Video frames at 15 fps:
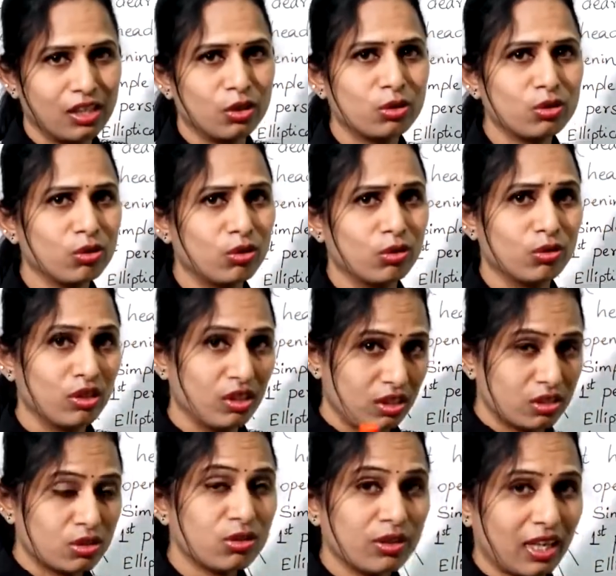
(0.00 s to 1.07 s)
So
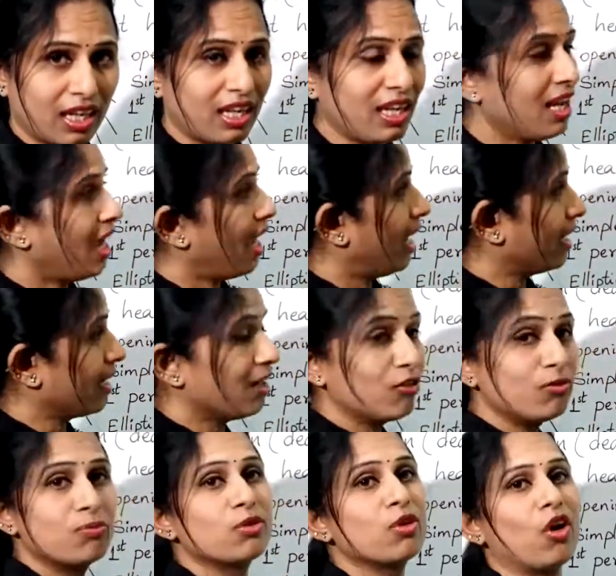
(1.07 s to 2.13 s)
today I
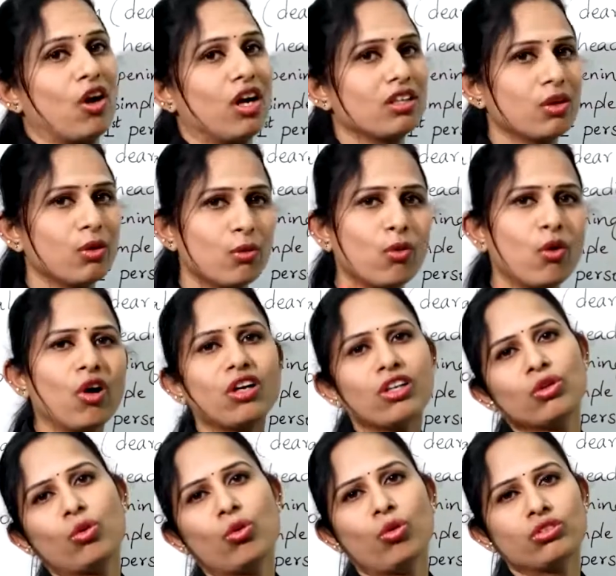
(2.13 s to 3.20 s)
have brought
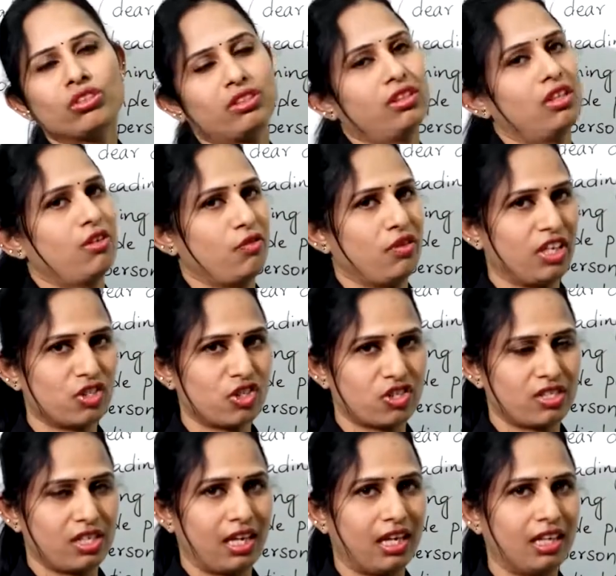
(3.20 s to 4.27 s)
what those
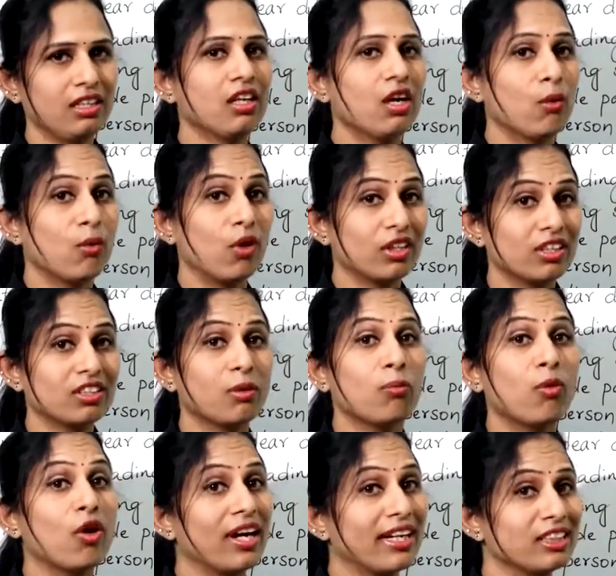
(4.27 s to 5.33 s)
features are, what are the
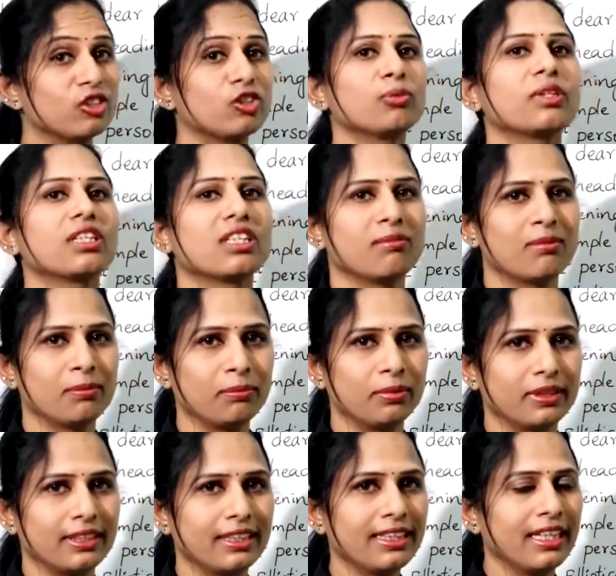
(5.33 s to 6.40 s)
points to be
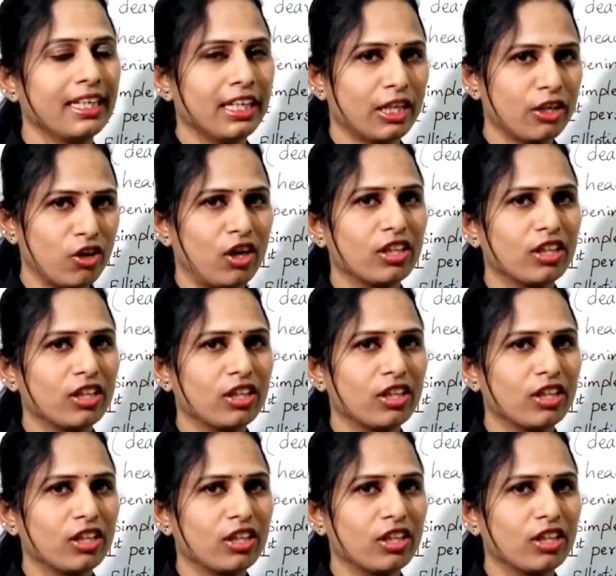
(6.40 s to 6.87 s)
remembered in